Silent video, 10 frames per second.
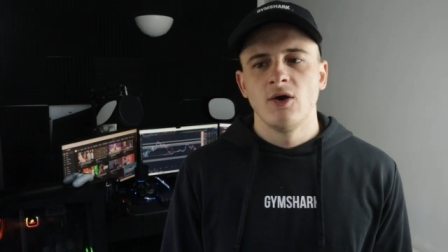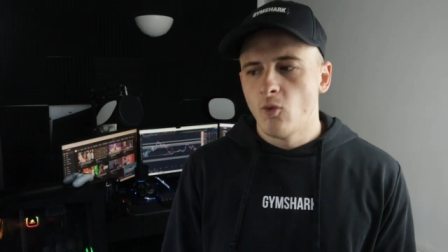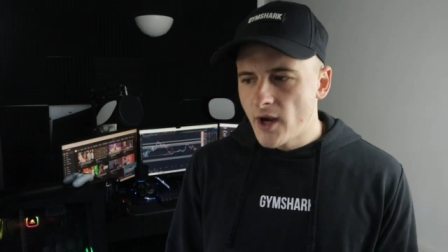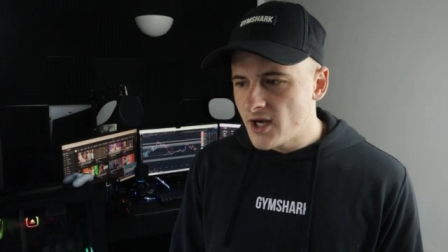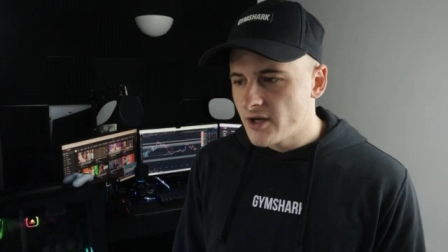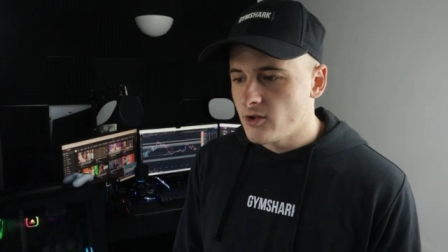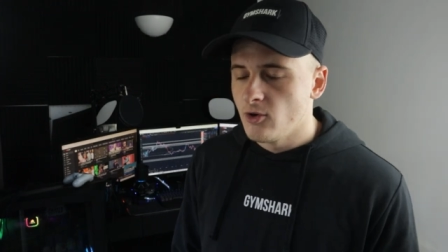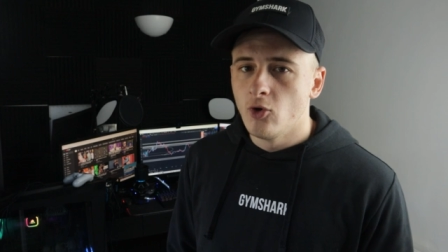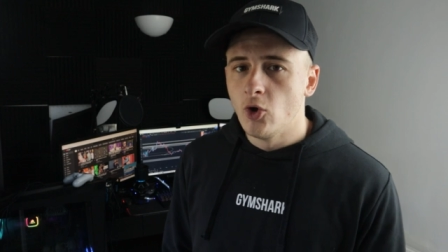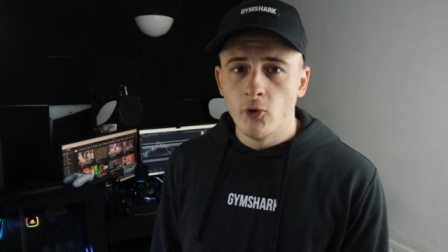When
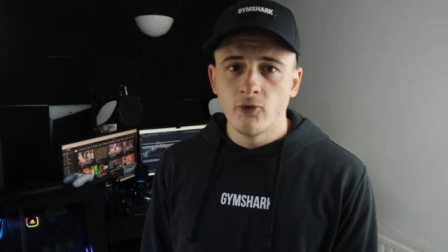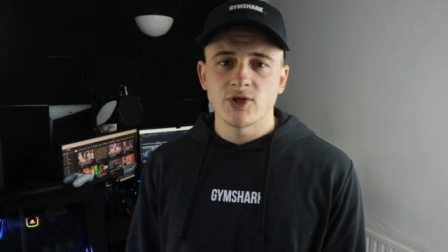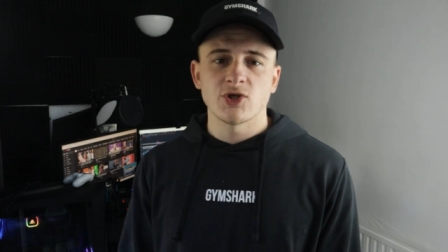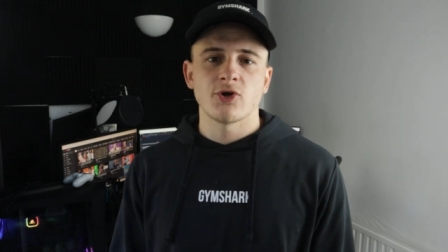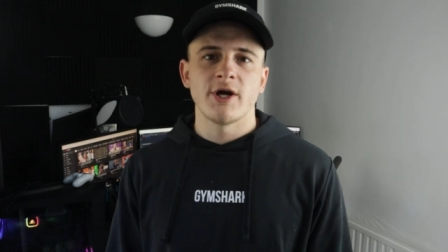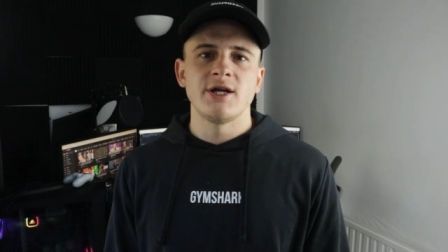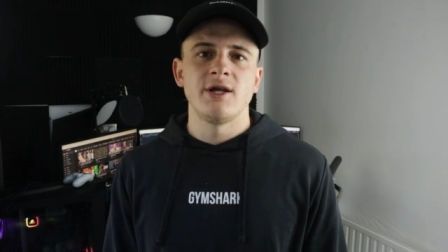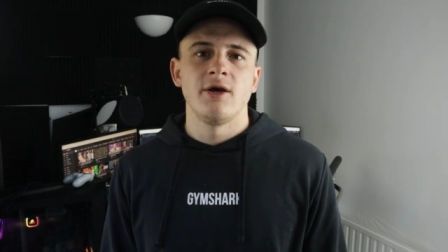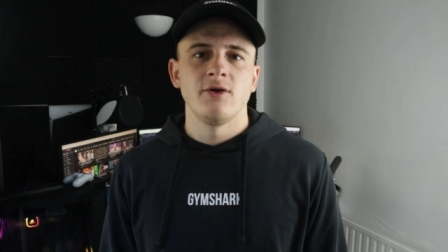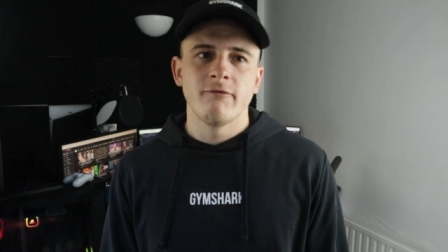you lose a trade,
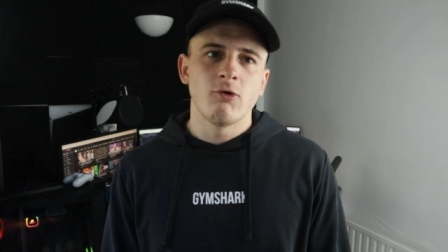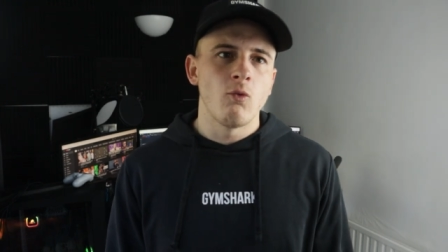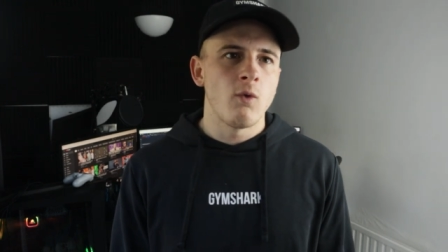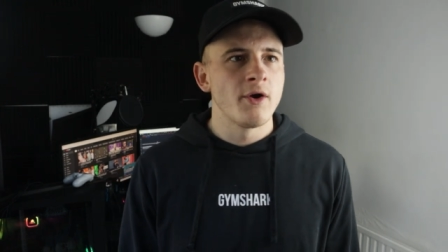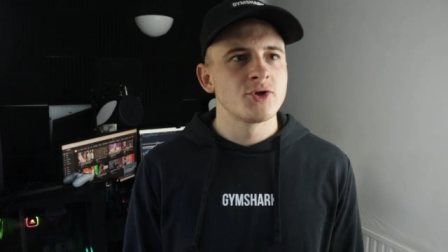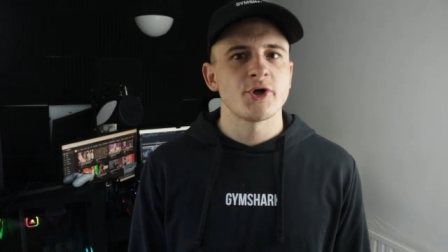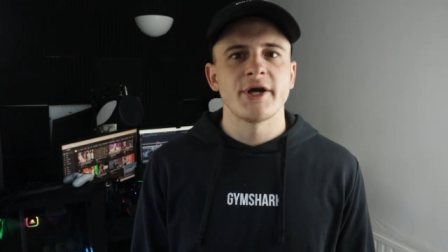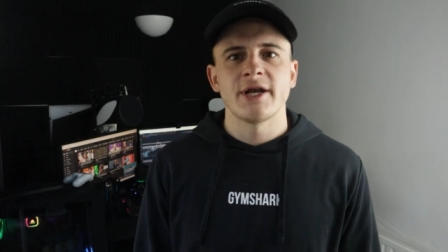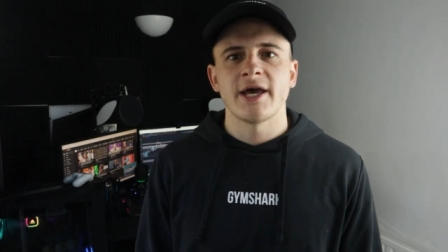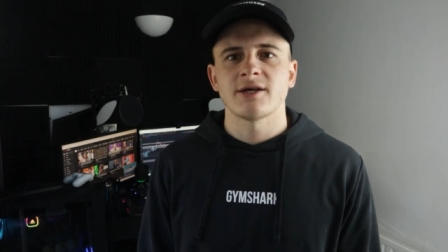you've got one
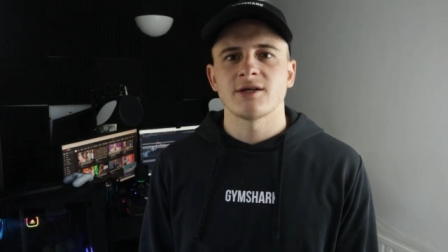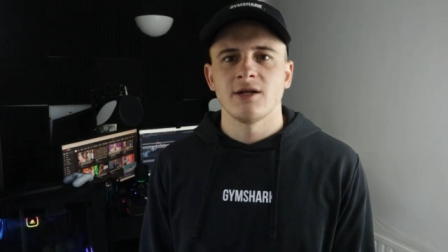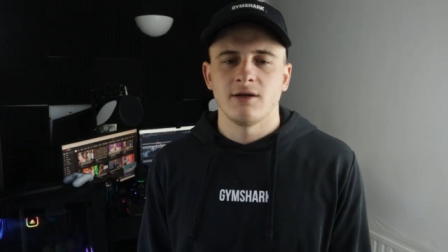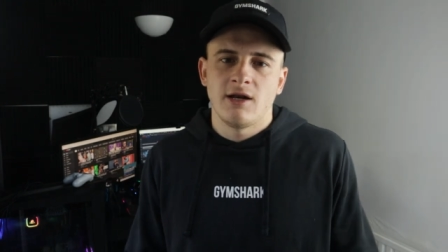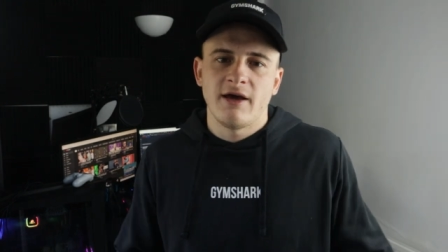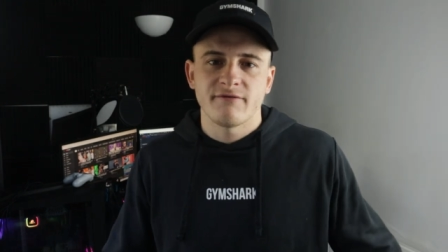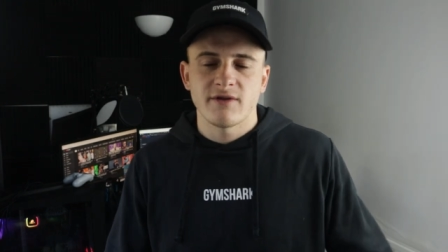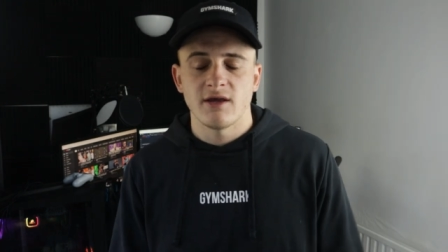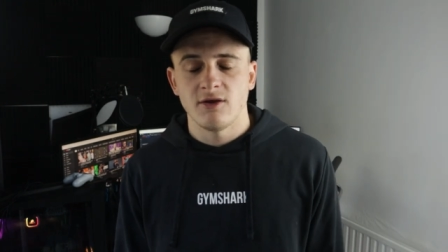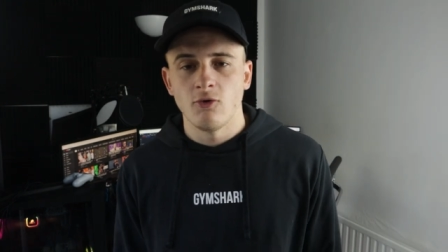trade neck left.
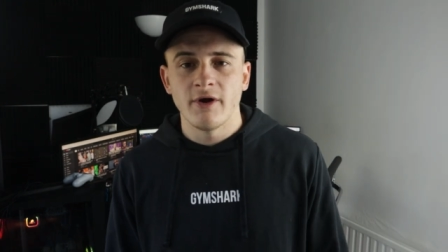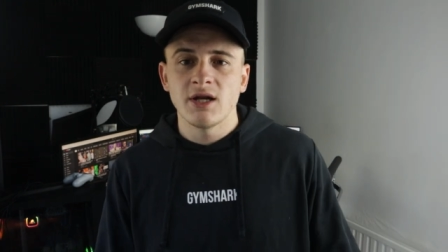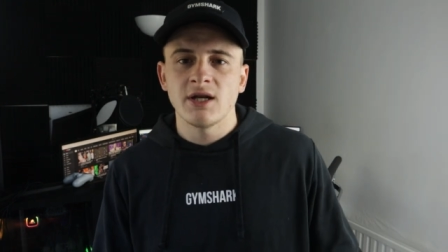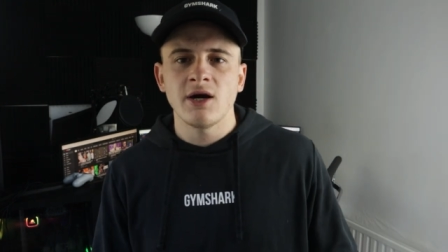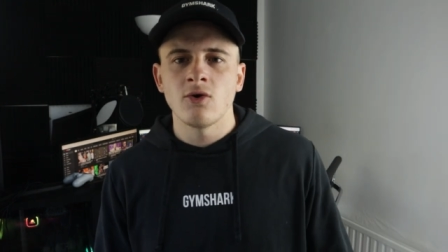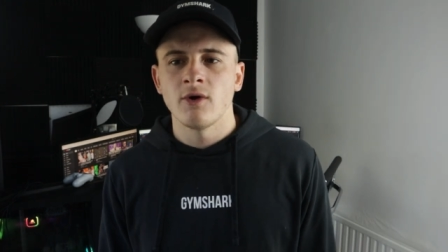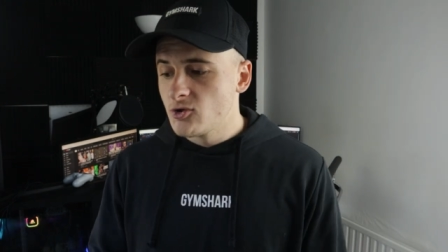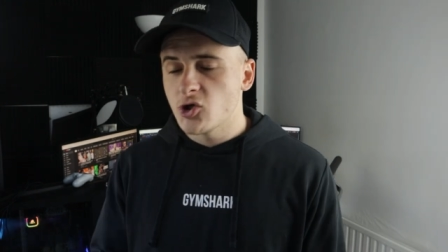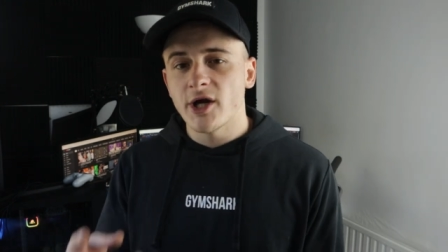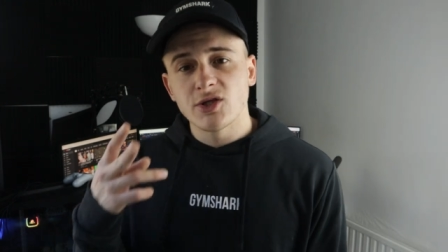You're in and out, you
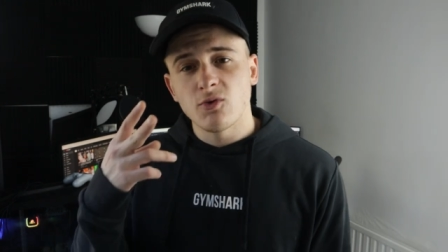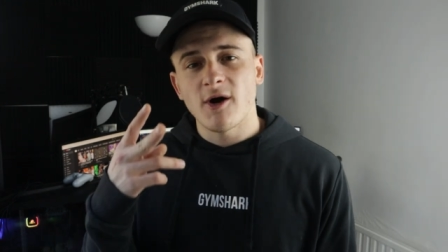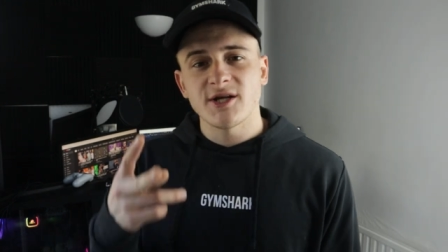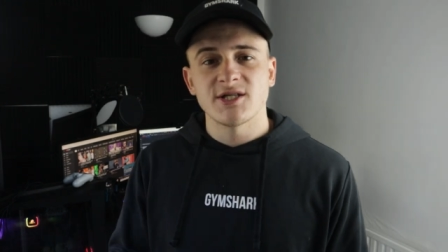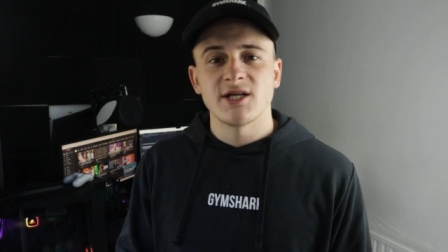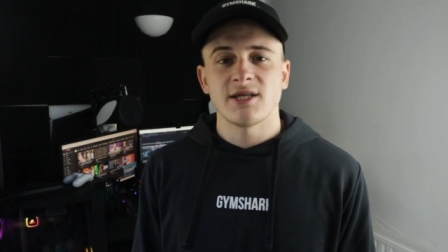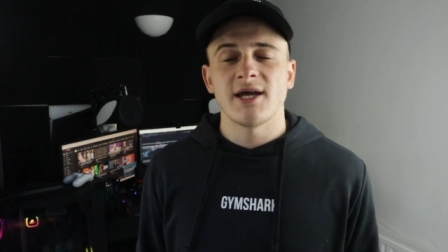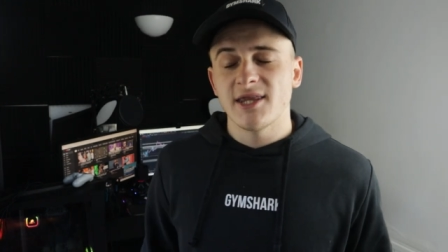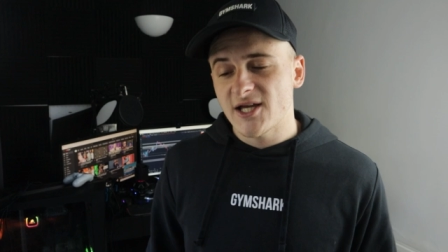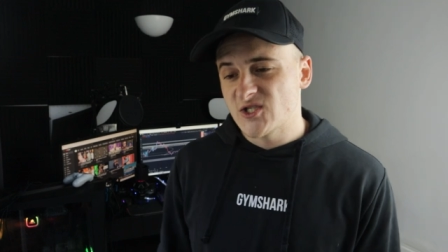trade twice in a
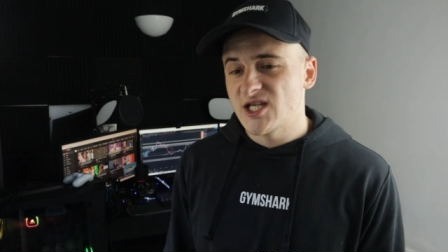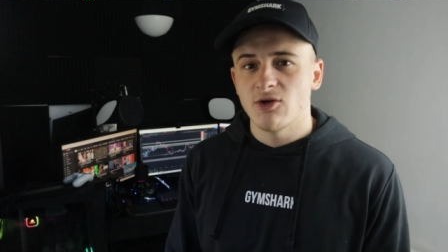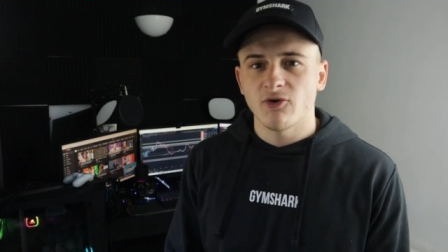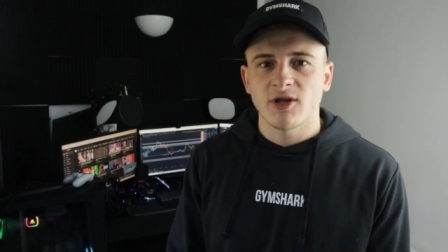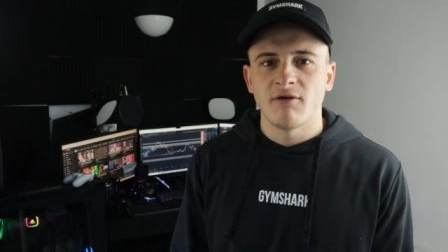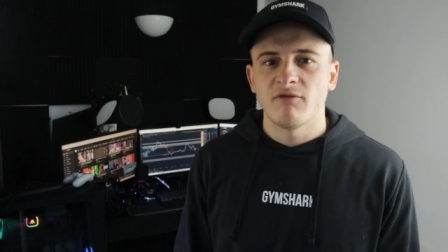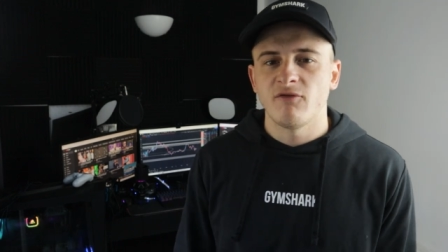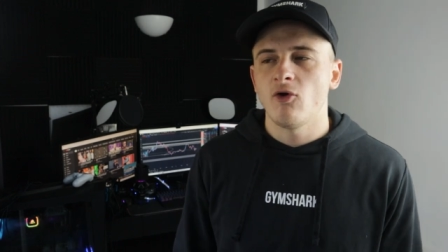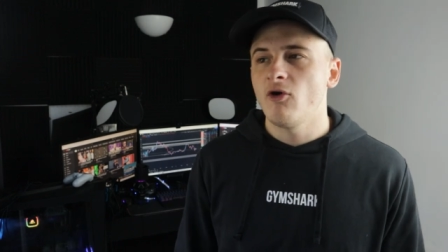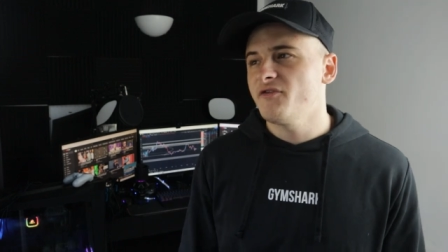day, that's it, you're done
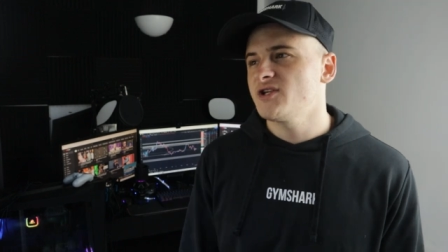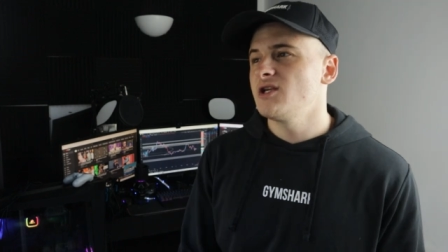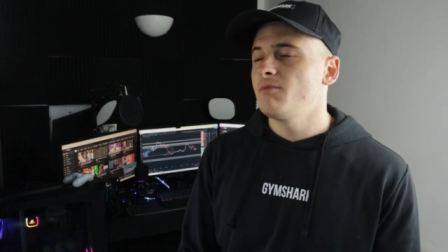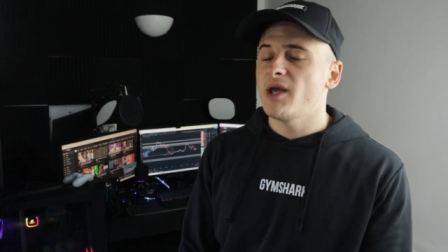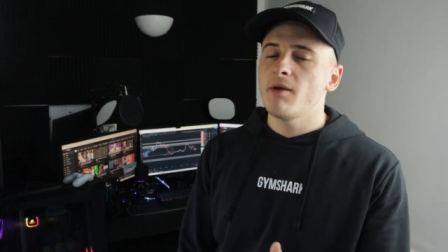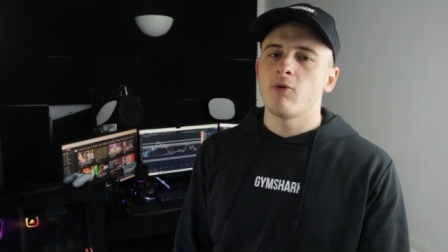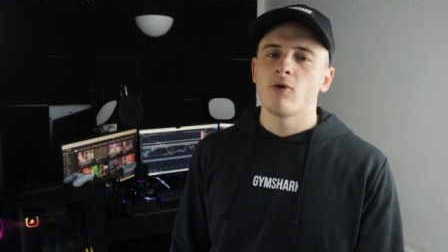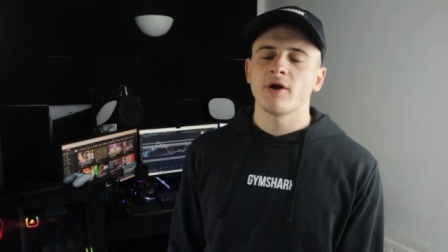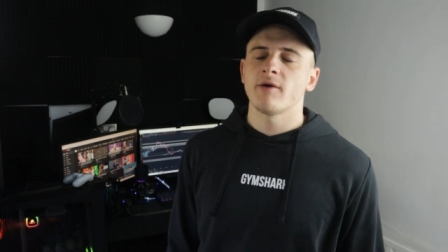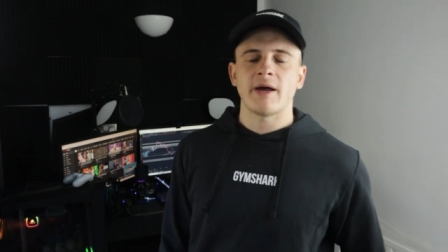for. Obviously people are
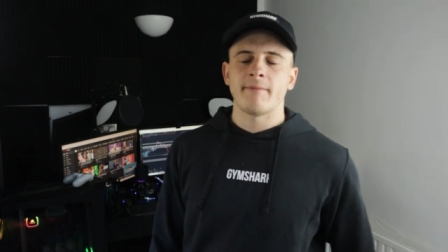gonna